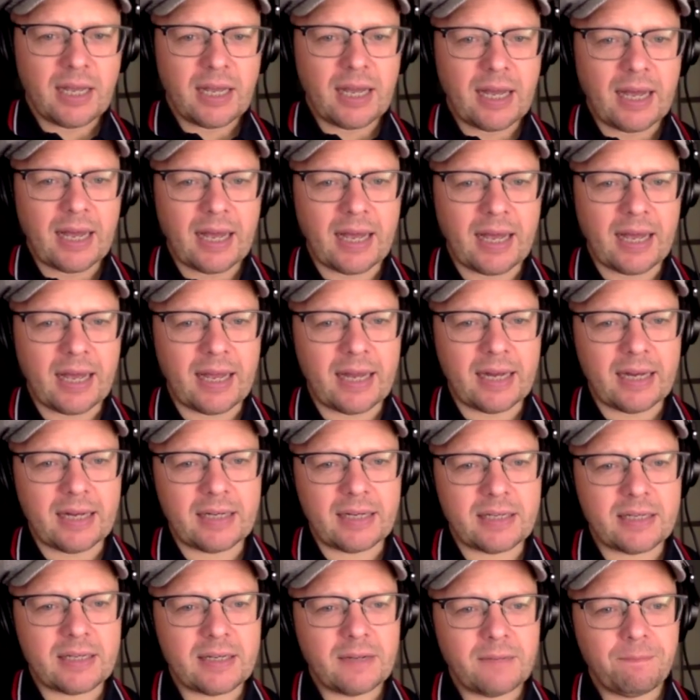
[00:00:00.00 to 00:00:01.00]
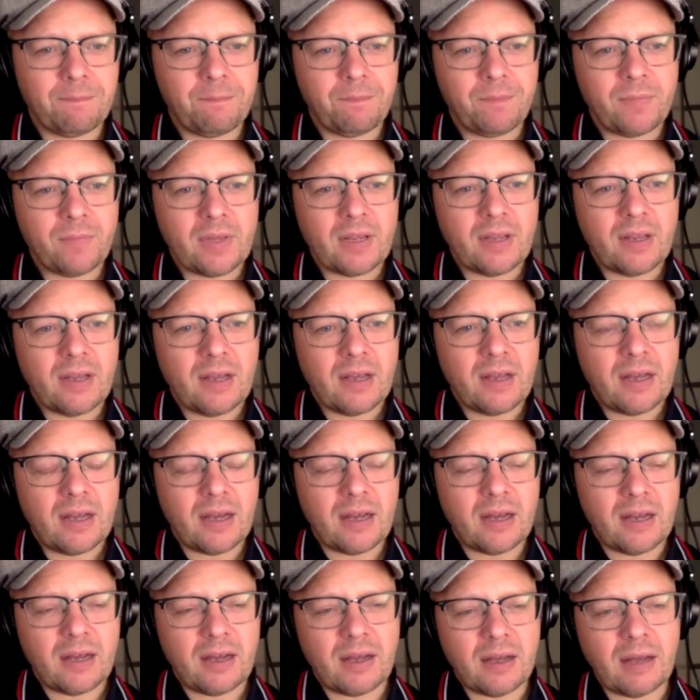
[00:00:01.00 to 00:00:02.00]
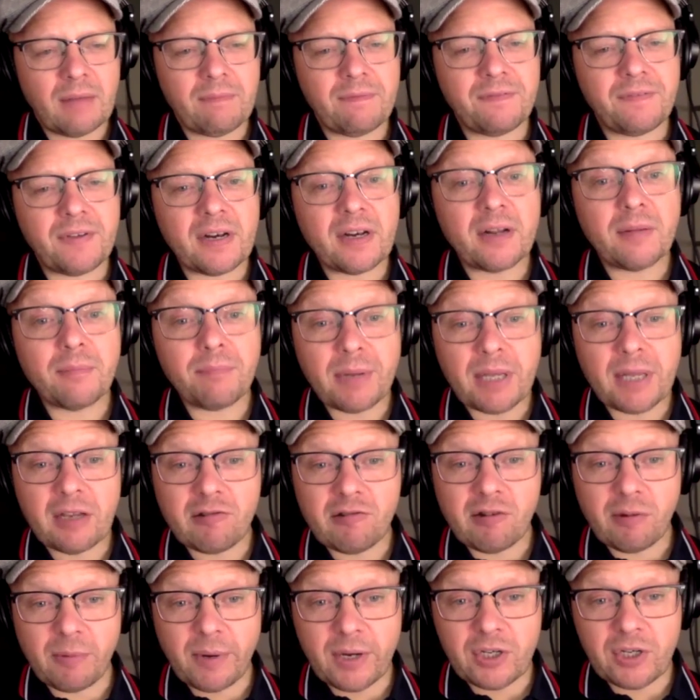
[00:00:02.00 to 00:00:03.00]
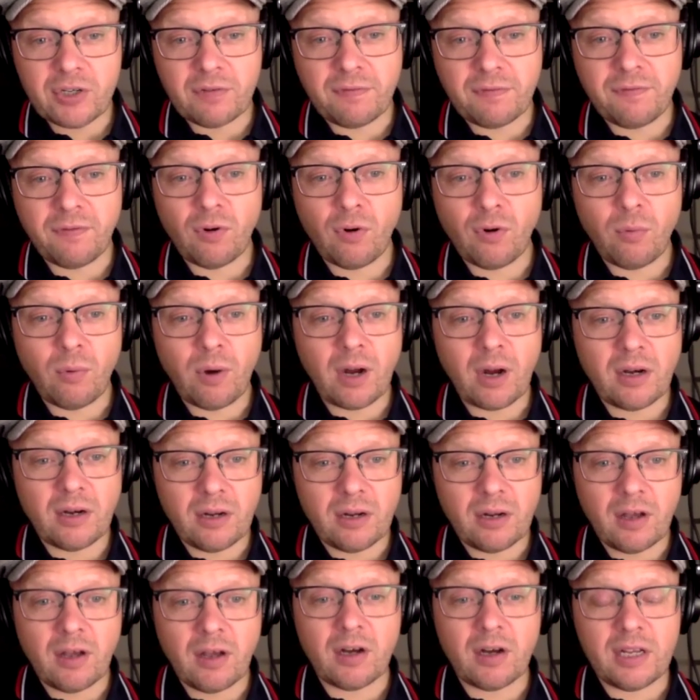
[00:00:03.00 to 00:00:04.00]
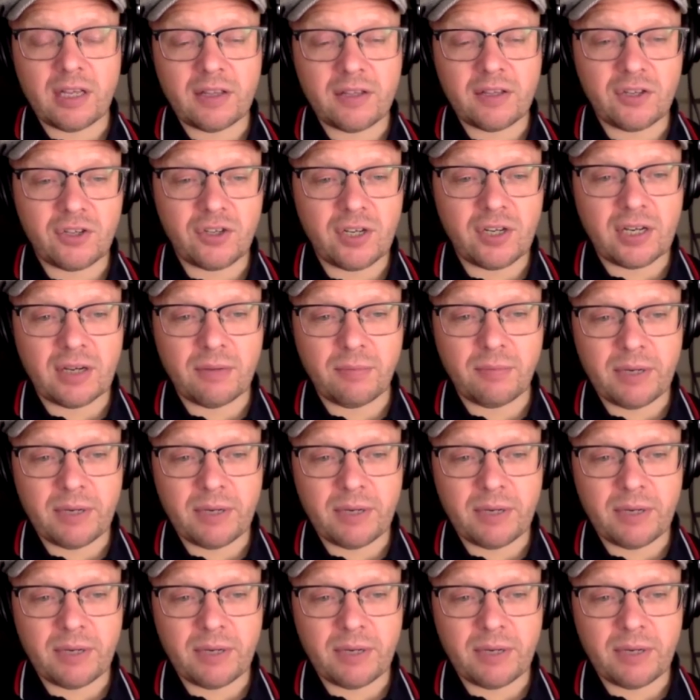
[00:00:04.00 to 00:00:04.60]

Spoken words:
And Finland beat Croatia 4-1 earlier this year.